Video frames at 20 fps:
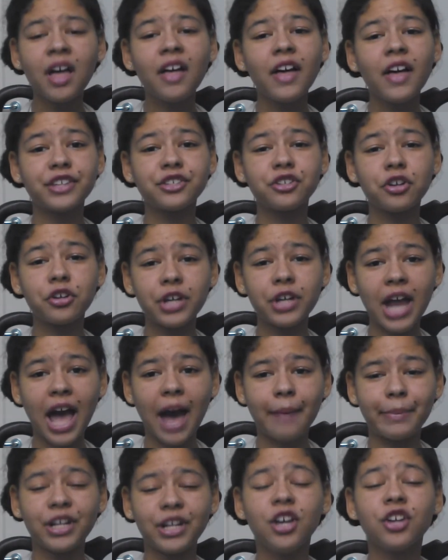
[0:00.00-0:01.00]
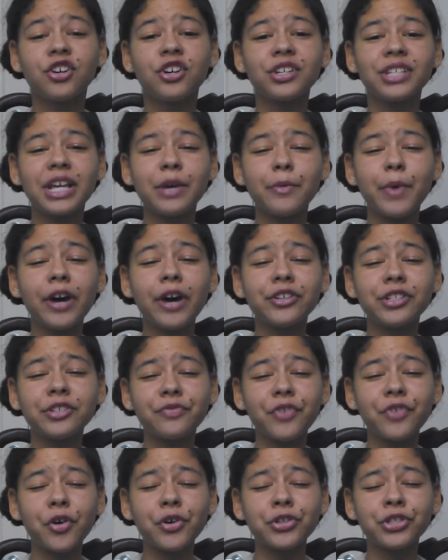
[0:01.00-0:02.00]
that's not gonna happen, because he will
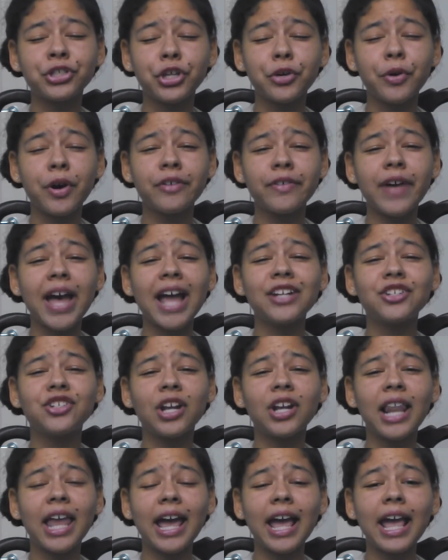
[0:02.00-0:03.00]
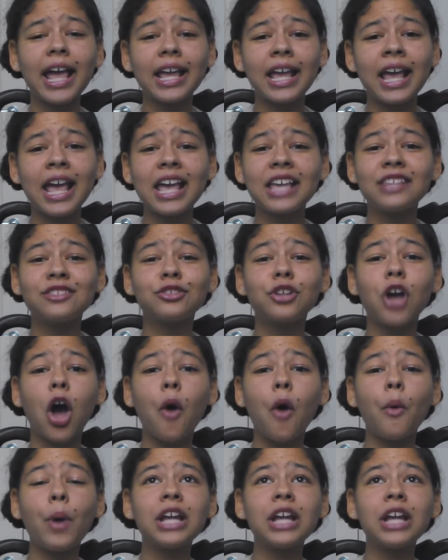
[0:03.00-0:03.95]
divorce you eventually. He's going